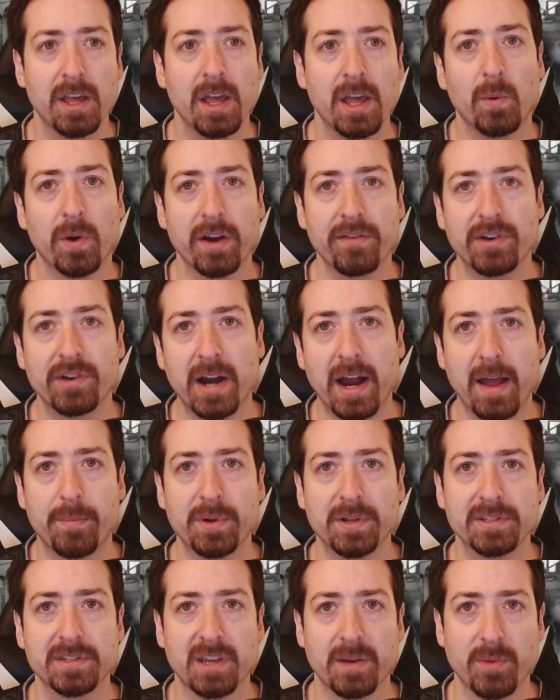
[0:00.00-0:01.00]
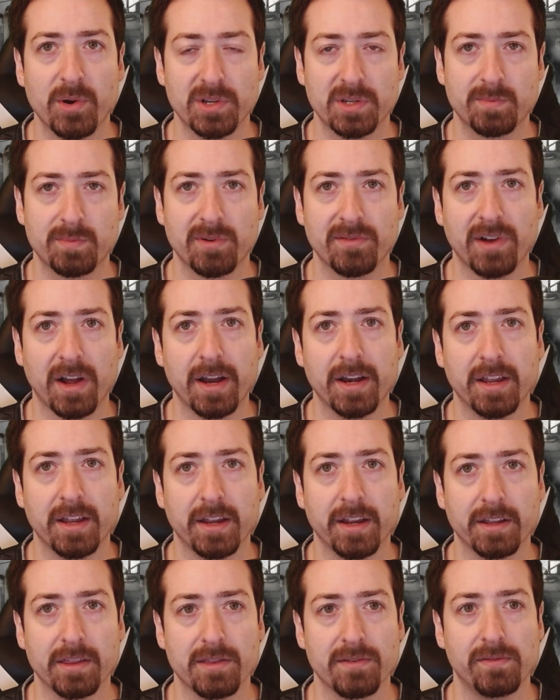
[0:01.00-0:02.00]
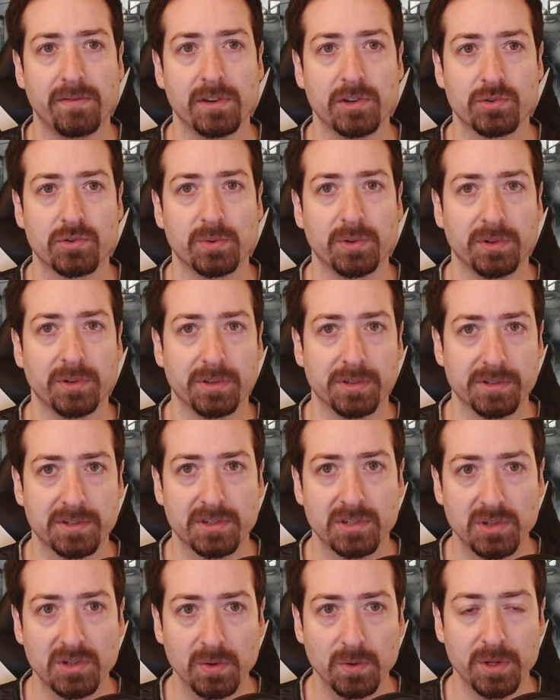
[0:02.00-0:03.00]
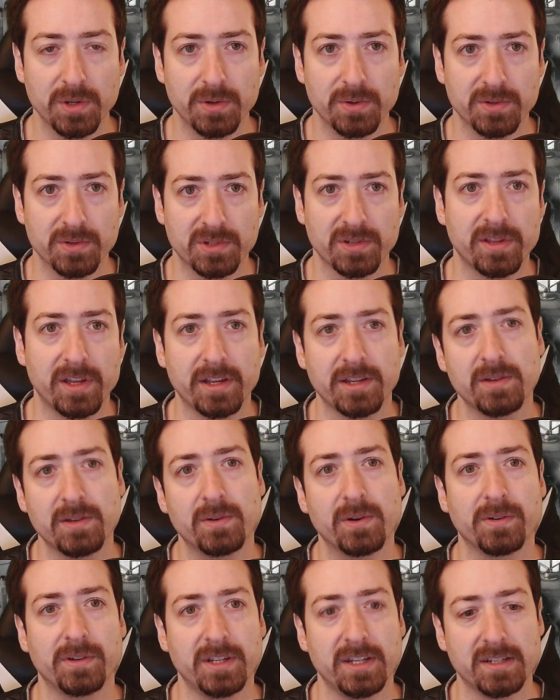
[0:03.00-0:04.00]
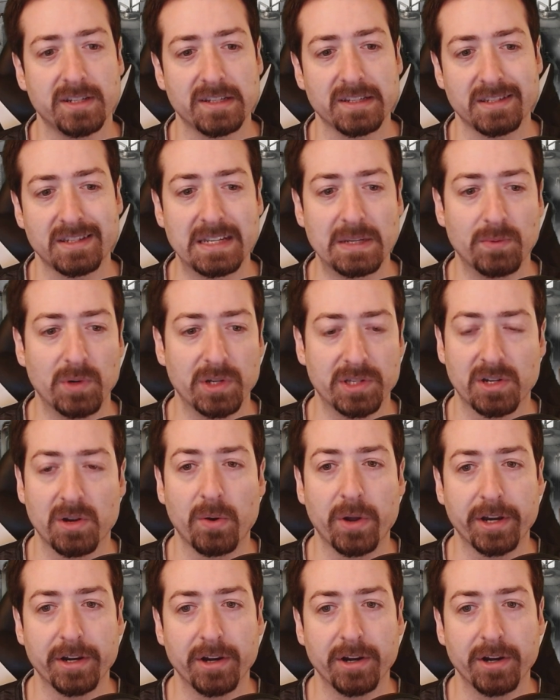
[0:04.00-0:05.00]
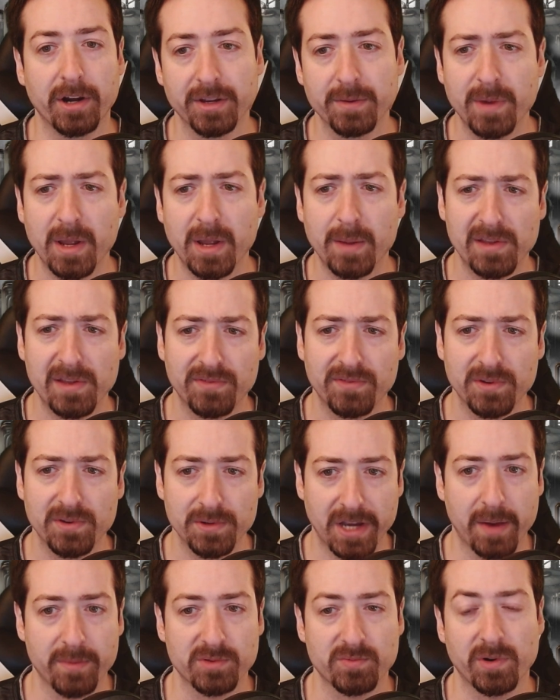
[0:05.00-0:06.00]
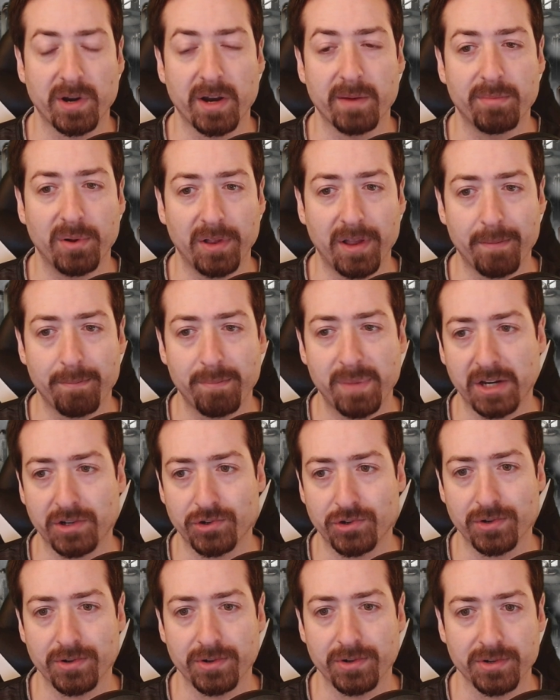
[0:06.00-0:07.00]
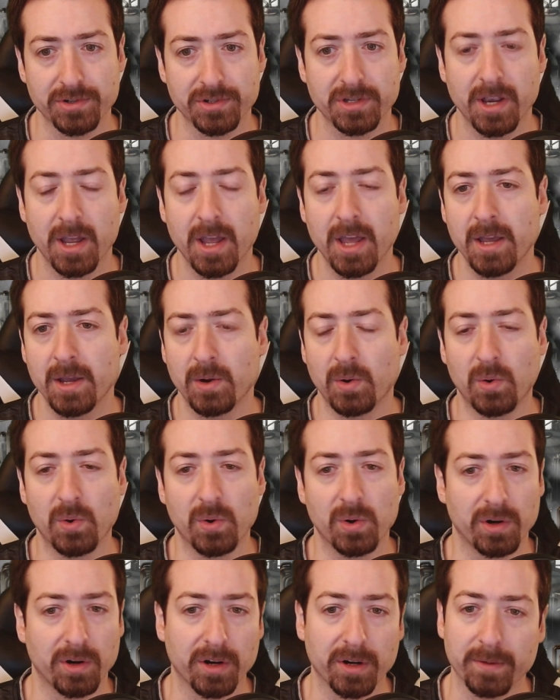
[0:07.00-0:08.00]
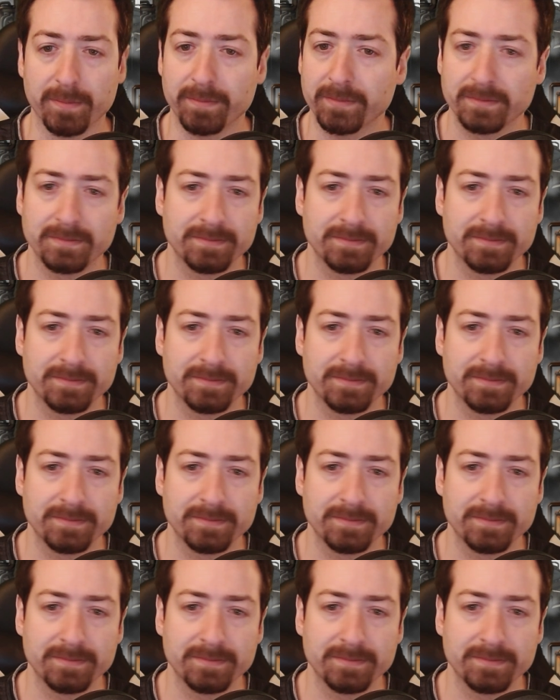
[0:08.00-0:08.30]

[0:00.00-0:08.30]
whatever happens, I'm always providing the visuals to you so that you don't need to see what's going on. There may be a few times where I pull up pictures or,